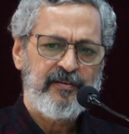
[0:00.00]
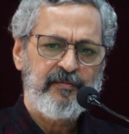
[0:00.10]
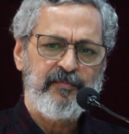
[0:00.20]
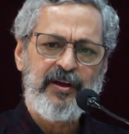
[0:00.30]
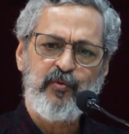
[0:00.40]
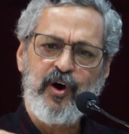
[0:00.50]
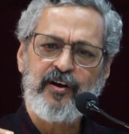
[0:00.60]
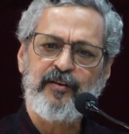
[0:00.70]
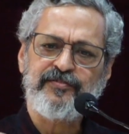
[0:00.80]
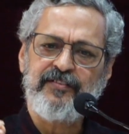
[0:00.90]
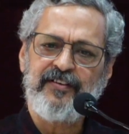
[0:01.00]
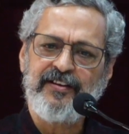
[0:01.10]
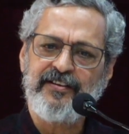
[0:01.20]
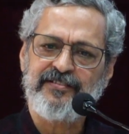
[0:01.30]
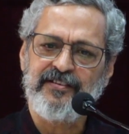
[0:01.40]
by war of
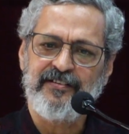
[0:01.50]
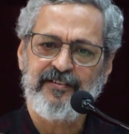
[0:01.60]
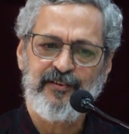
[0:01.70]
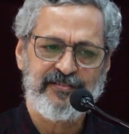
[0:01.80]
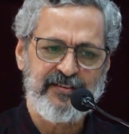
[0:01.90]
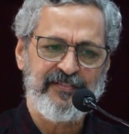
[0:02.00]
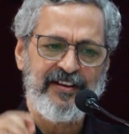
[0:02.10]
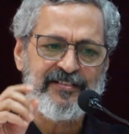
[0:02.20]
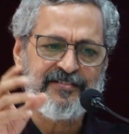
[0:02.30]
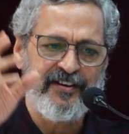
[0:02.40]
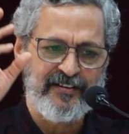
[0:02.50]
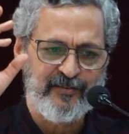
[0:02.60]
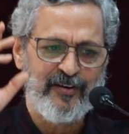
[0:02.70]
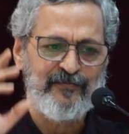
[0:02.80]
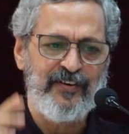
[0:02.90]
civilization or civilizational
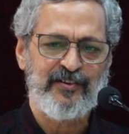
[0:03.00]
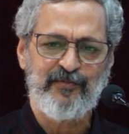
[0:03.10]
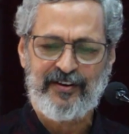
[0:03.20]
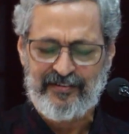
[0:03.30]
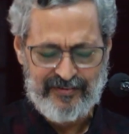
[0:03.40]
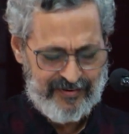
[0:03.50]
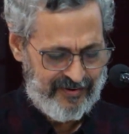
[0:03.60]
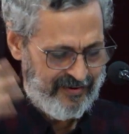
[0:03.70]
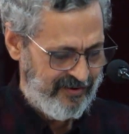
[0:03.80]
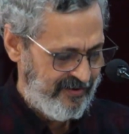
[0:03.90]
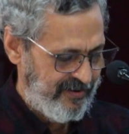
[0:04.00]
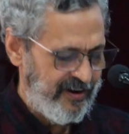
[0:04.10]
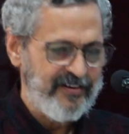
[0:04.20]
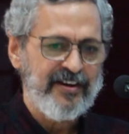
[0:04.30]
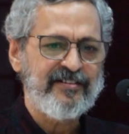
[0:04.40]
conflict, what
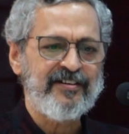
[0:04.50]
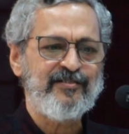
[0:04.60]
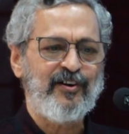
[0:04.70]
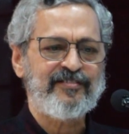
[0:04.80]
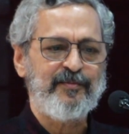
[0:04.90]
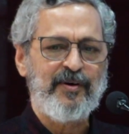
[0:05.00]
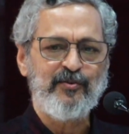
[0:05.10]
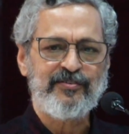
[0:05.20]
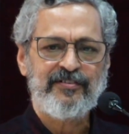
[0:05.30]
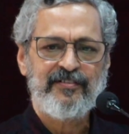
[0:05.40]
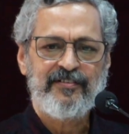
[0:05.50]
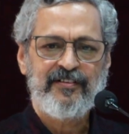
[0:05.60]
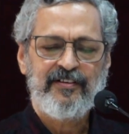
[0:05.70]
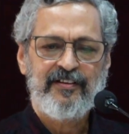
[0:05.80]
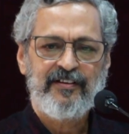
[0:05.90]
Huntington talks about.
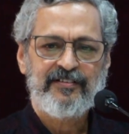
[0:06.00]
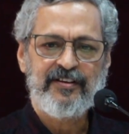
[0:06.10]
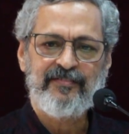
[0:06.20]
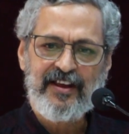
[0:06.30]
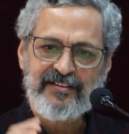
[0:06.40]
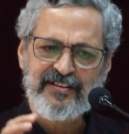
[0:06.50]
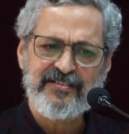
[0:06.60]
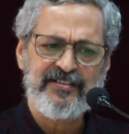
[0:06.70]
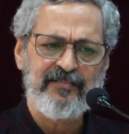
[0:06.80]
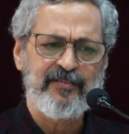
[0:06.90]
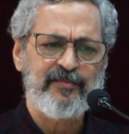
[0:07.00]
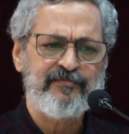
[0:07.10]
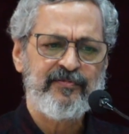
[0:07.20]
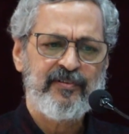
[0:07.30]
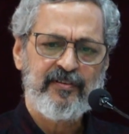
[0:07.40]
Civilizations
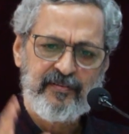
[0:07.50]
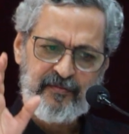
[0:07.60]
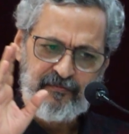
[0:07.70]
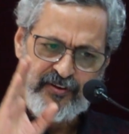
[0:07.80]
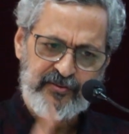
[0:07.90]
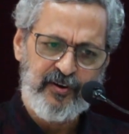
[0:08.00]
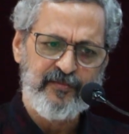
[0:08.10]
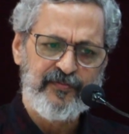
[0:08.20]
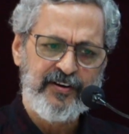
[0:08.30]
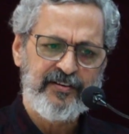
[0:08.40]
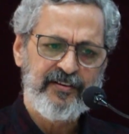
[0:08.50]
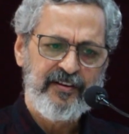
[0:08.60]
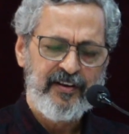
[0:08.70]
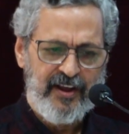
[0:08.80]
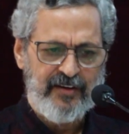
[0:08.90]
developed with conflict
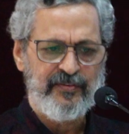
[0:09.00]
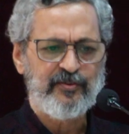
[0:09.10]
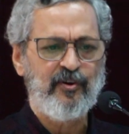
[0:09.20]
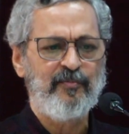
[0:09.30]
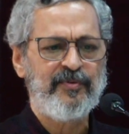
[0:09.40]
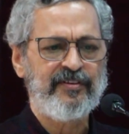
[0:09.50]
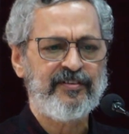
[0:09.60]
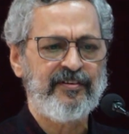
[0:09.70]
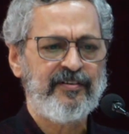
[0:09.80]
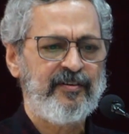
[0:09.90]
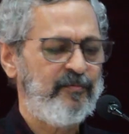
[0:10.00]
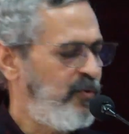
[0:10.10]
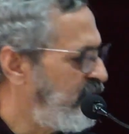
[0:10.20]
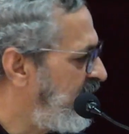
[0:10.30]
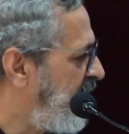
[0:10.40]
and with cooperation.
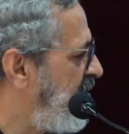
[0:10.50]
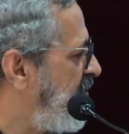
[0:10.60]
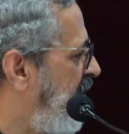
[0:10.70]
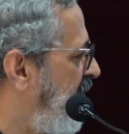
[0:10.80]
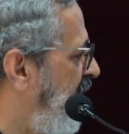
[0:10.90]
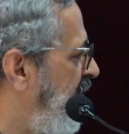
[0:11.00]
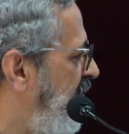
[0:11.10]
Both the things are there.